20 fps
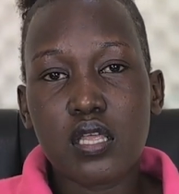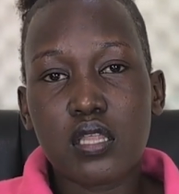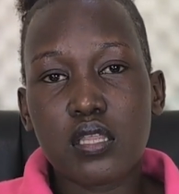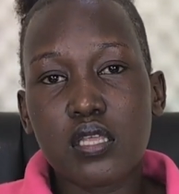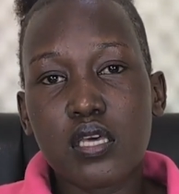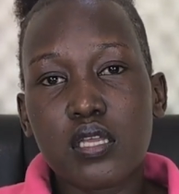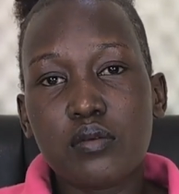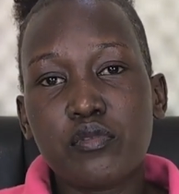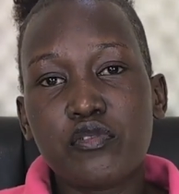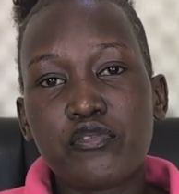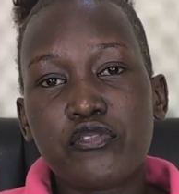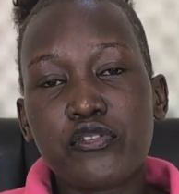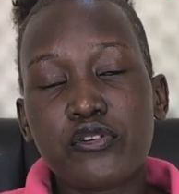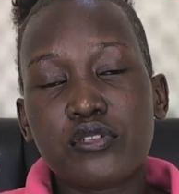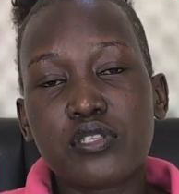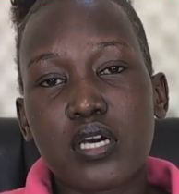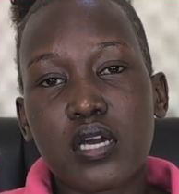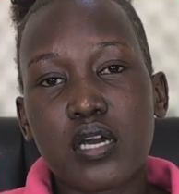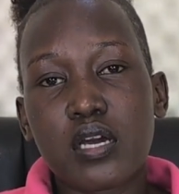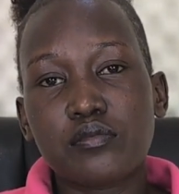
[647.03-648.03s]
Then before
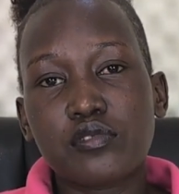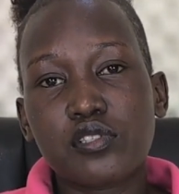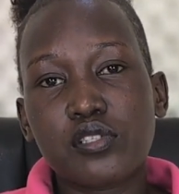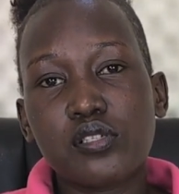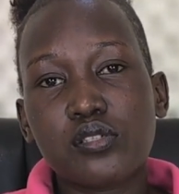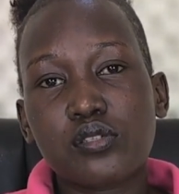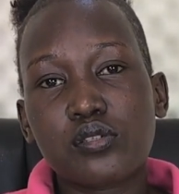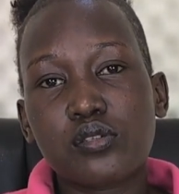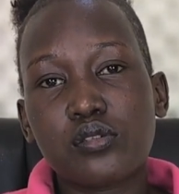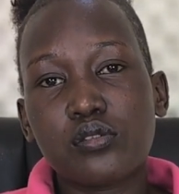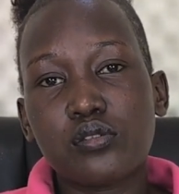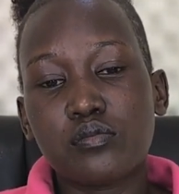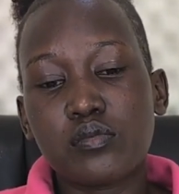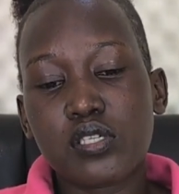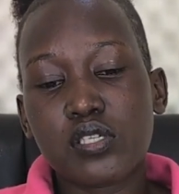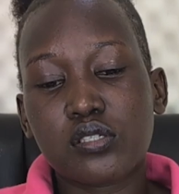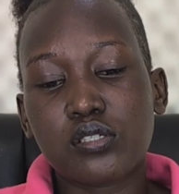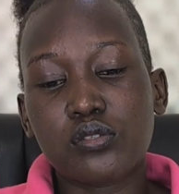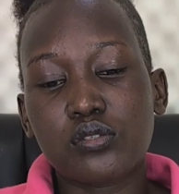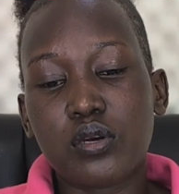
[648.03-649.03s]
circumcision, you
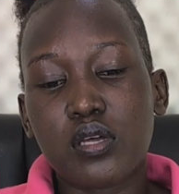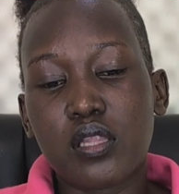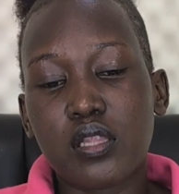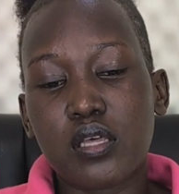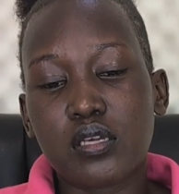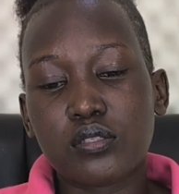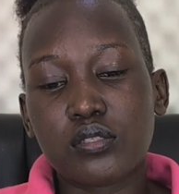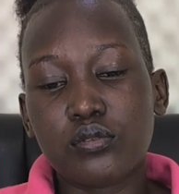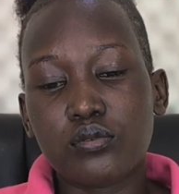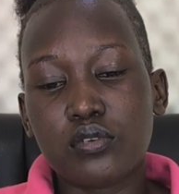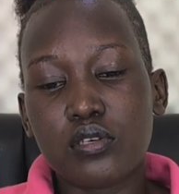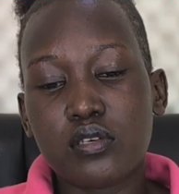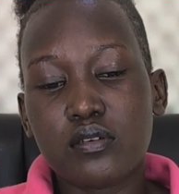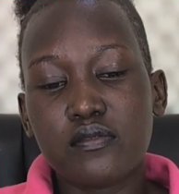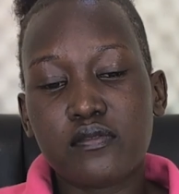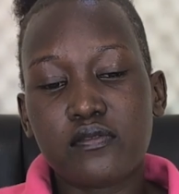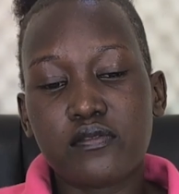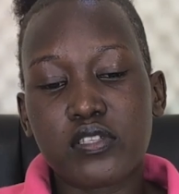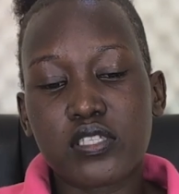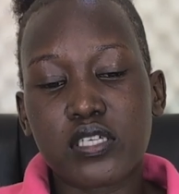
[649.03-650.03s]
make sure that you
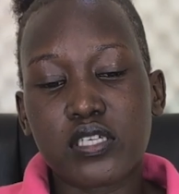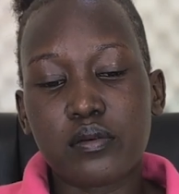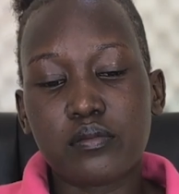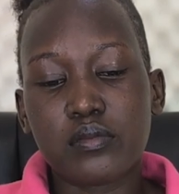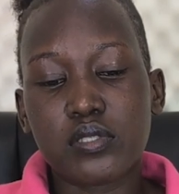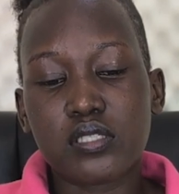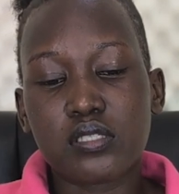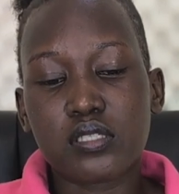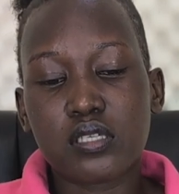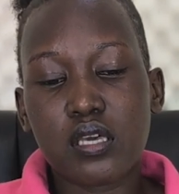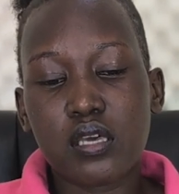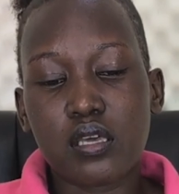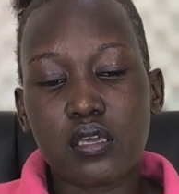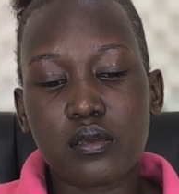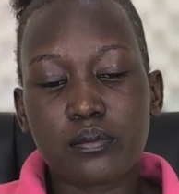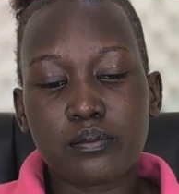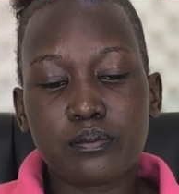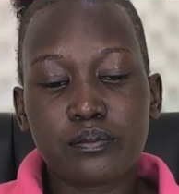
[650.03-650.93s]
give vitamin K.